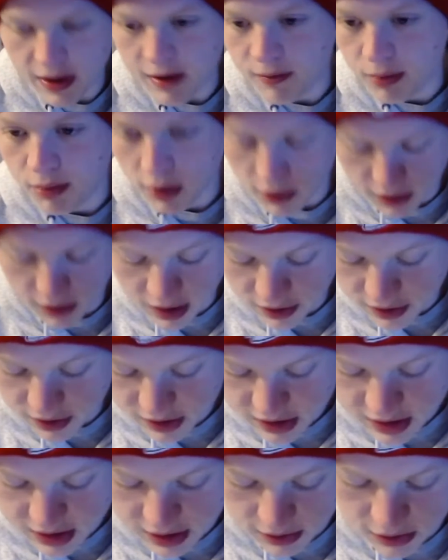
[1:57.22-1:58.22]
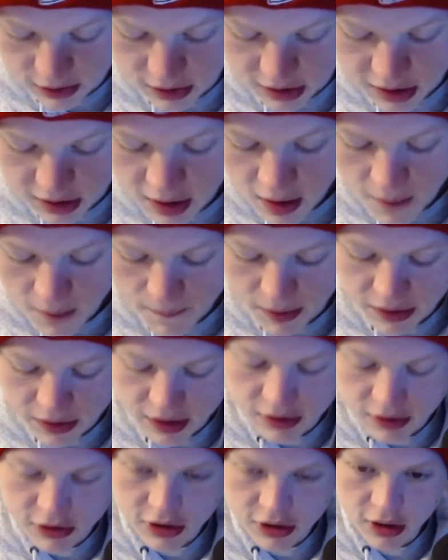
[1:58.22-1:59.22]
blown out the Steelers. But
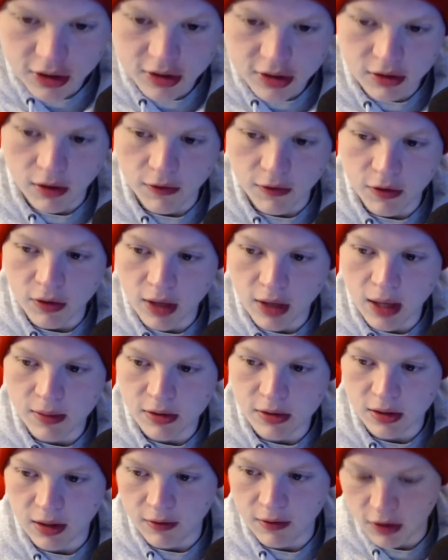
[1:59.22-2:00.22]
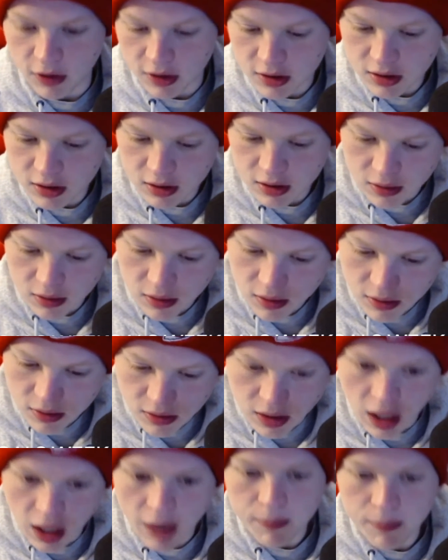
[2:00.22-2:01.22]
then there's also a few games where they've looked
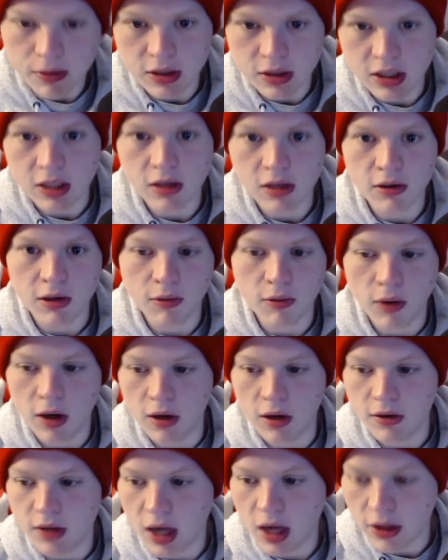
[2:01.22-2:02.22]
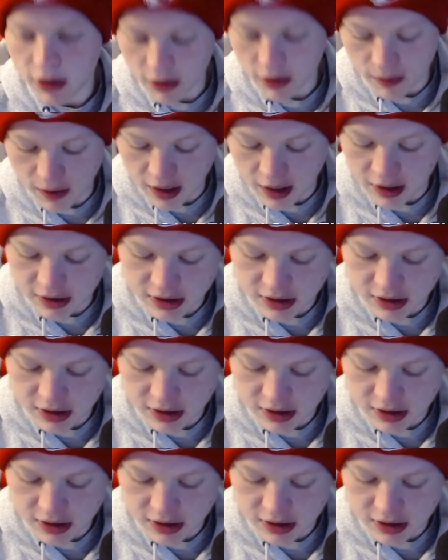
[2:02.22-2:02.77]
not particularly well, not their best.